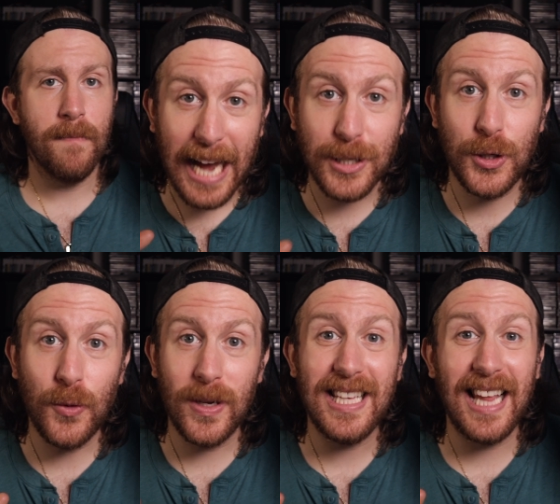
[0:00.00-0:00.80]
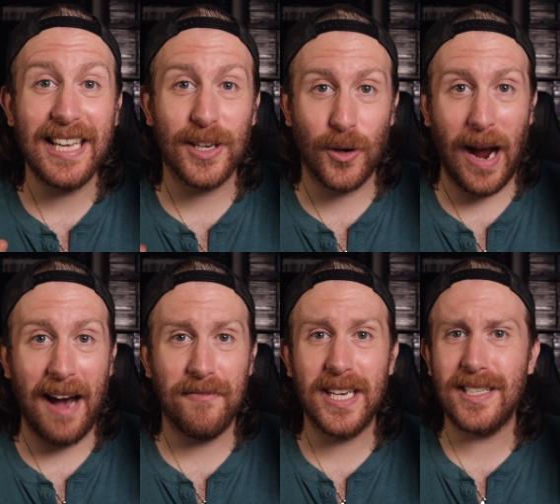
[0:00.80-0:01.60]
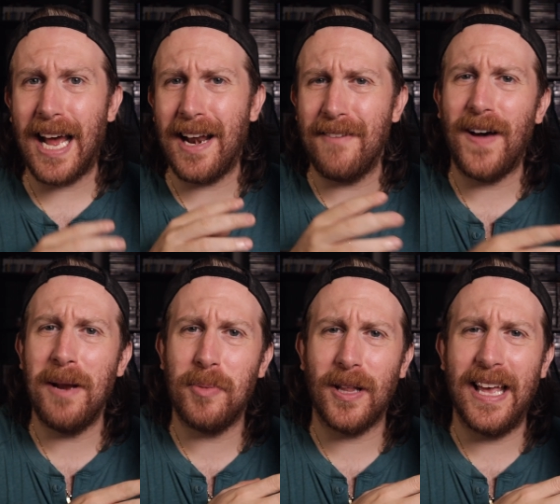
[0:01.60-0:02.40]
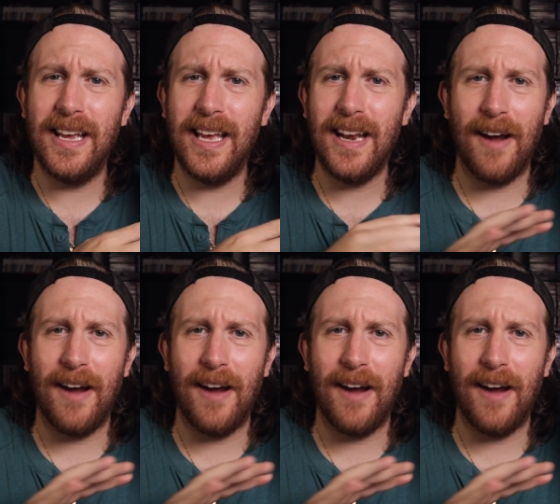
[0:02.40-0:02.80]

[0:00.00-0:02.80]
I do really like the graphics, and I find playing it,